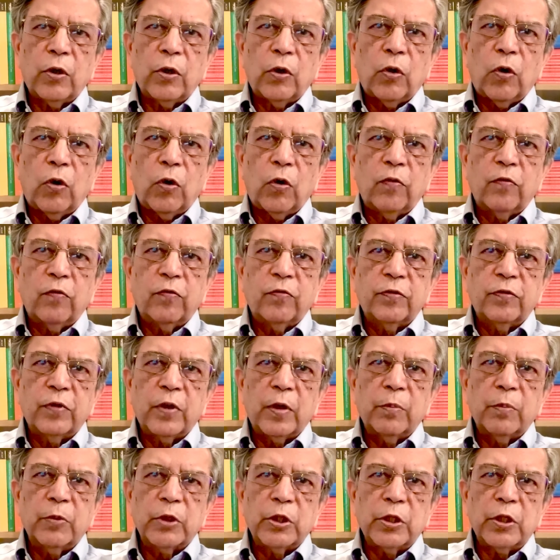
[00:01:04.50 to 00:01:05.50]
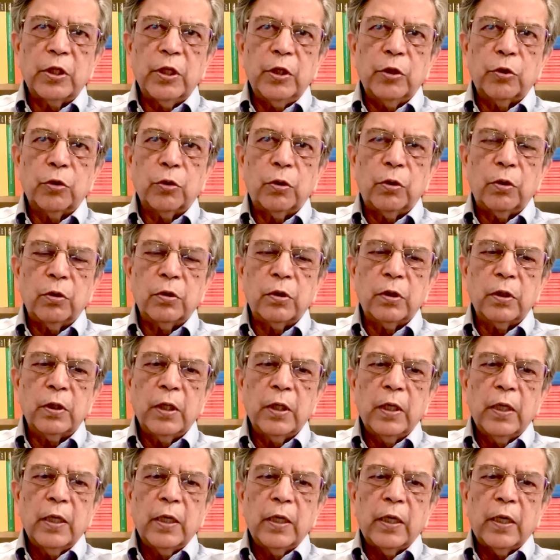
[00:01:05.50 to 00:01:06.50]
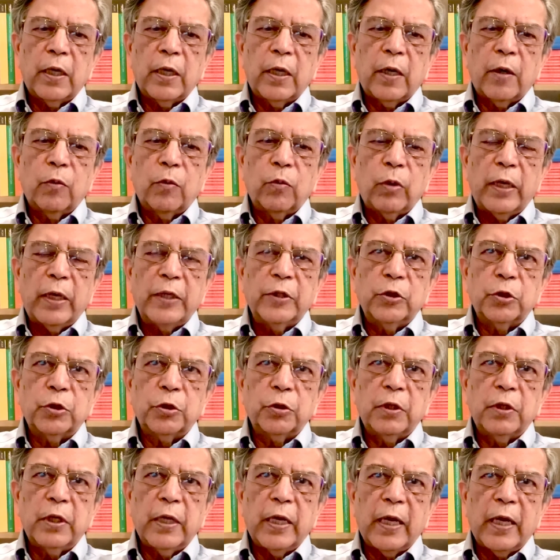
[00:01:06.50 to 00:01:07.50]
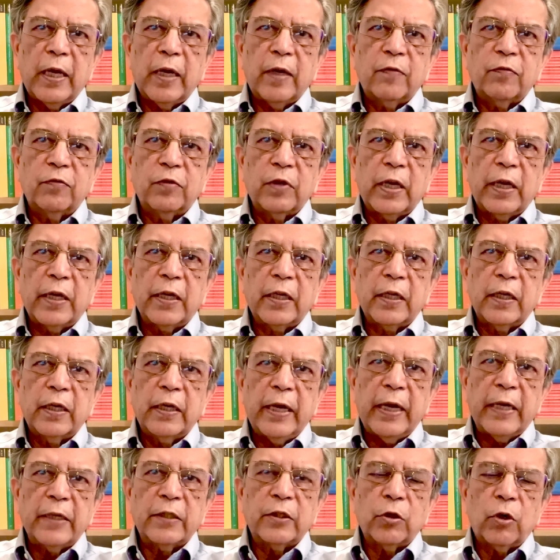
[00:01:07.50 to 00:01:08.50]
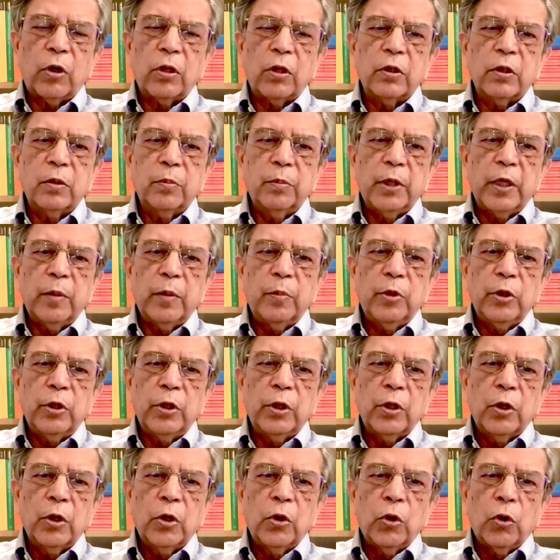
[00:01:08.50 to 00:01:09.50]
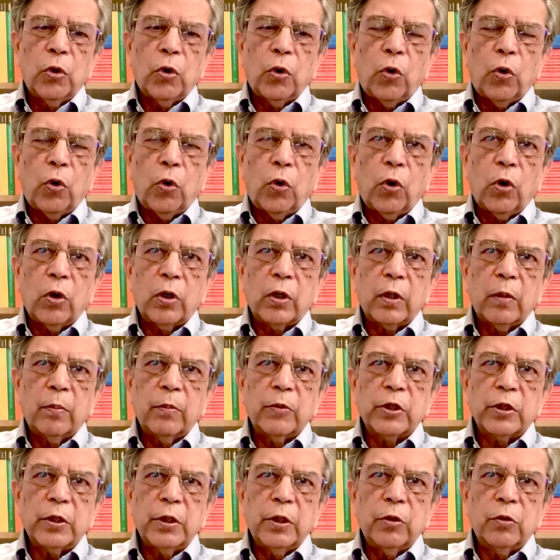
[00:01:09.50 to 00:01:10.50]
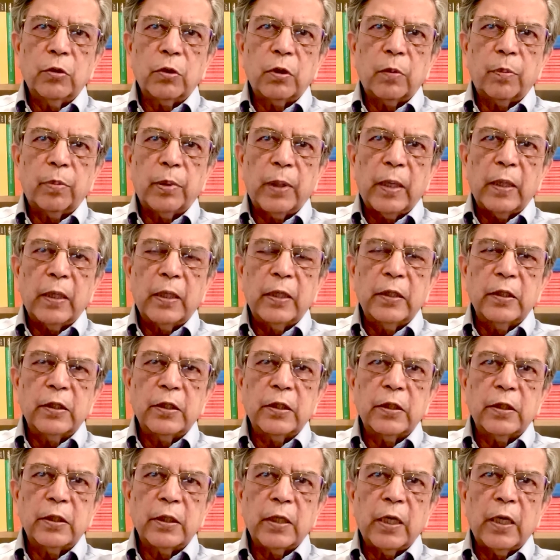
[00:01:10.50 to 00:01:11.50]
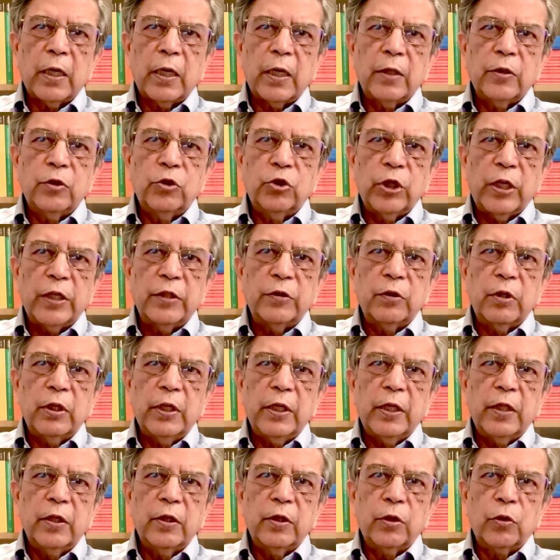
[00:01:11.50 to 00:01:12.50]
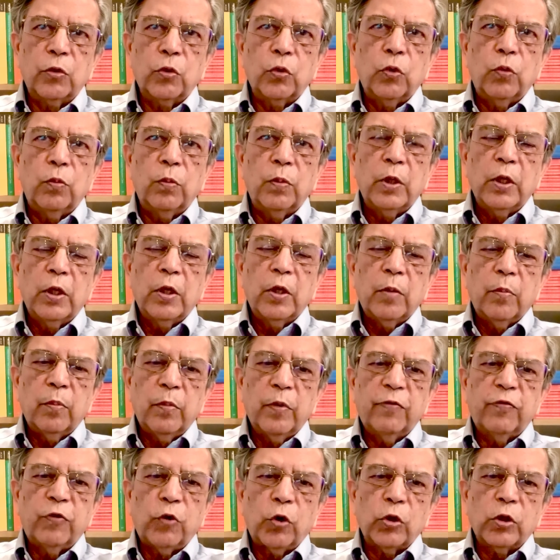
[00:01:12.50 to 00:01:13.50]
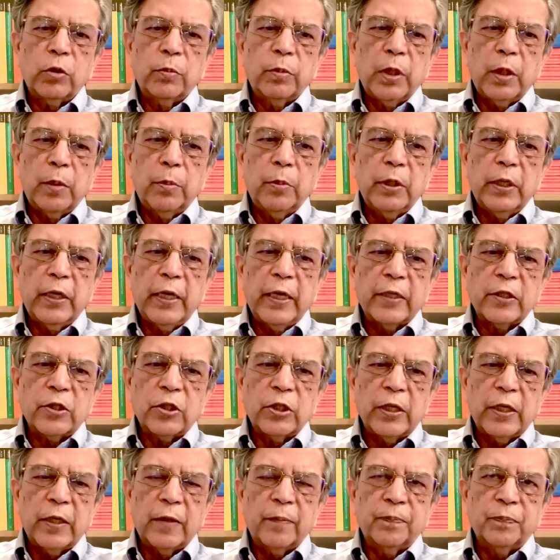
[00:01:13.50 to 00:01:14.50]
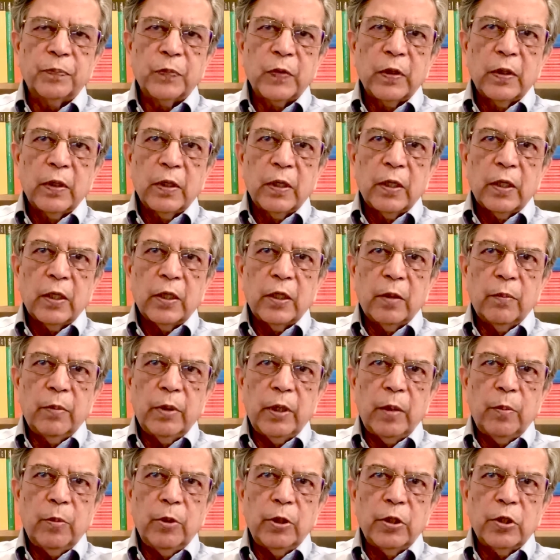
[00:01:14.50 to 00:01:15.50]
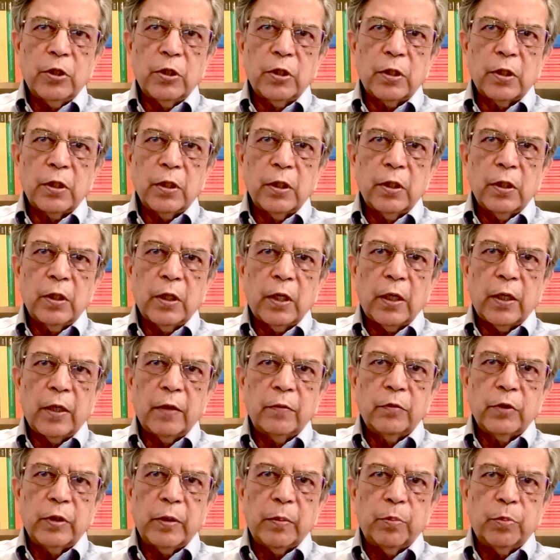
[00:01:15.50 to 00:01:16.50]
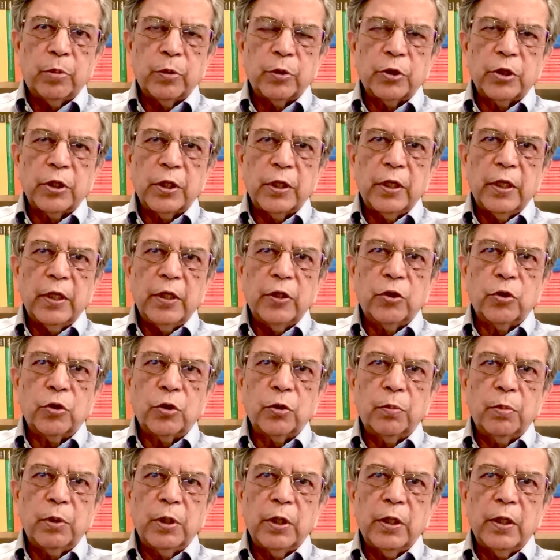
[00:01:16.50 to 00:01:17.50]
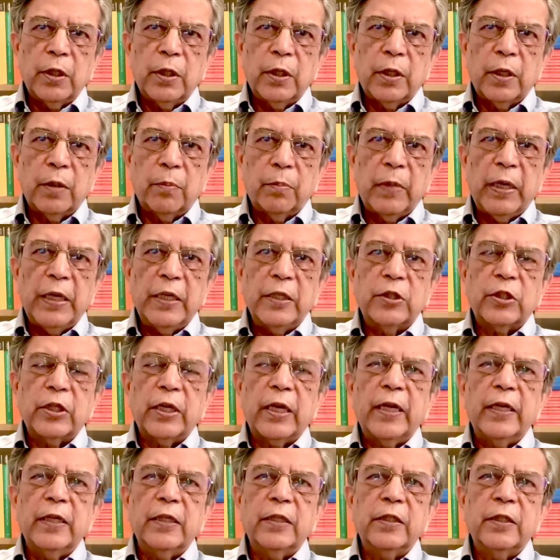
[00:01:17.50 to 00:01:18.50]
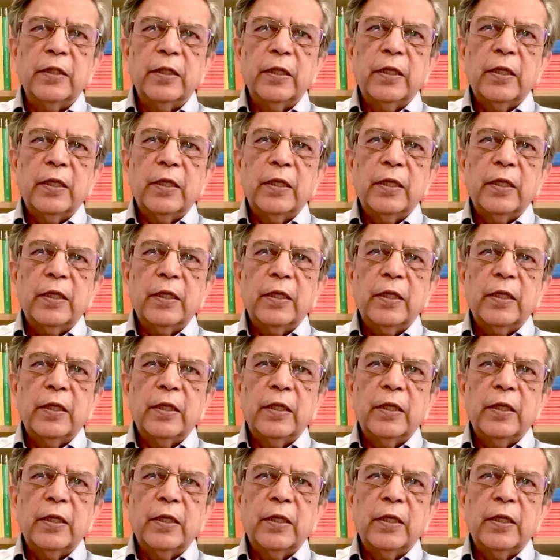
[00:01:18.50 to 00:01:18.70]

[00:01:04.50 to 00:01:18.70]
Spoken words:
of mosquitoes, one should have like a net on the baby or mosquito repellents generally in the room before the baby gets in. The baby's temperature needs to be maintained.